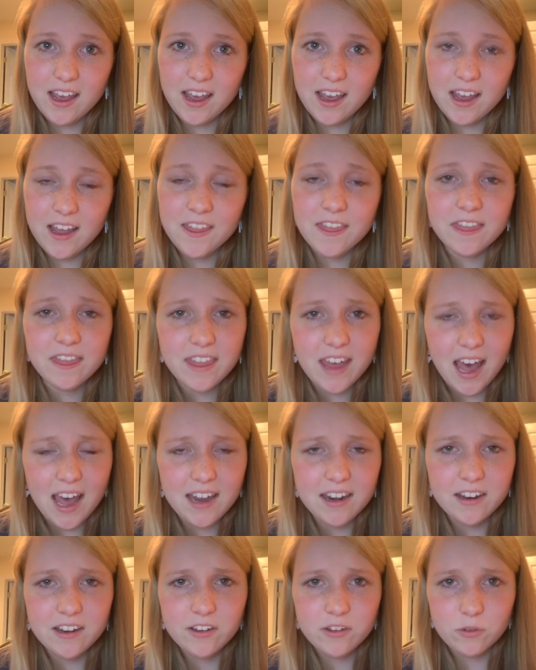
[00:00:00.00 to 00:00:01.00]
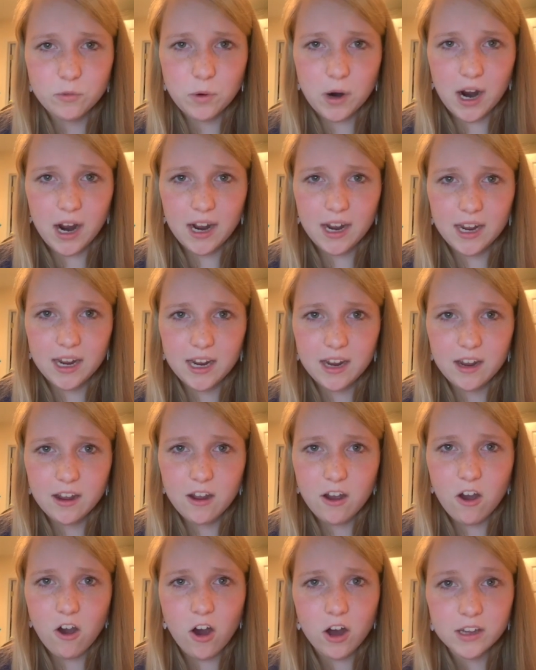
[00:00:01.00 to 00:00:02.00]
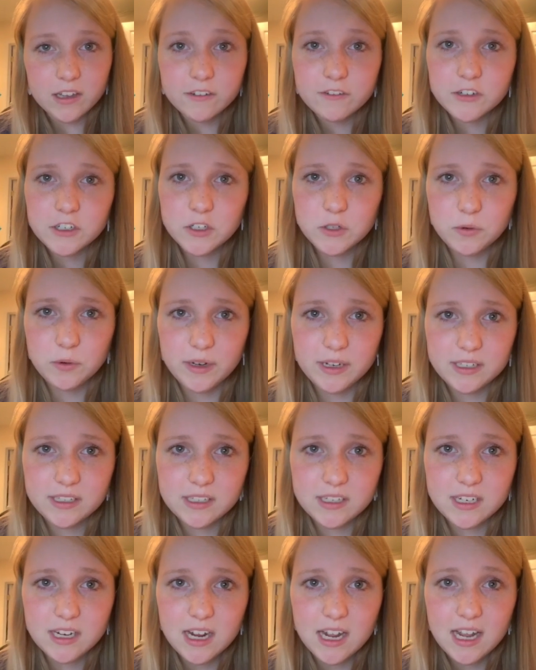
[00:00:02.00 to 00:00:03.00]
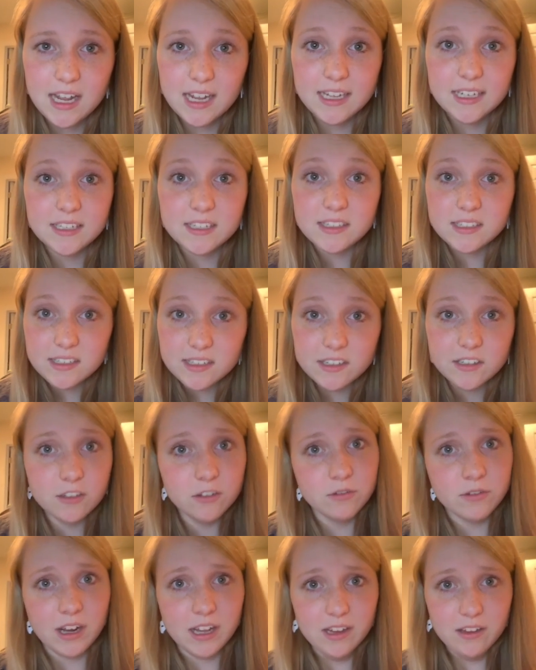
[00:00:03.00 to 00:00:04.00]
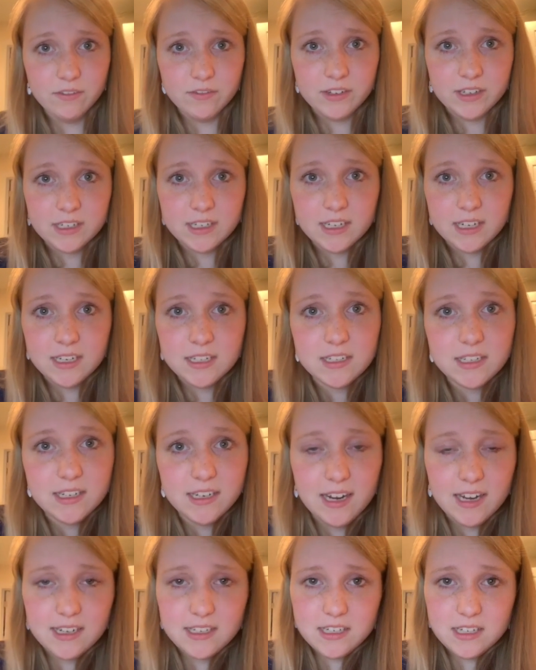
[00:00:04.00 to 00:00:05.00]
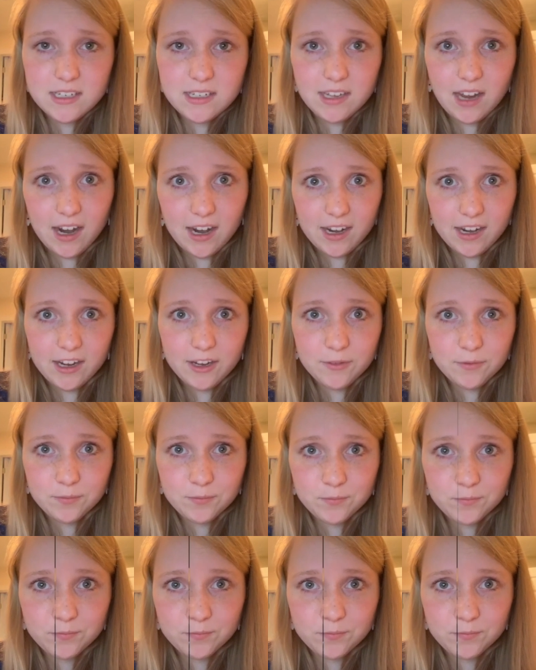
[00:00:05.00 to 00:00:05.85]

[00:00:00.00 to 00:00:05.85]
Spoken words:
and that is why Oliver Twist is still relevant in today's society.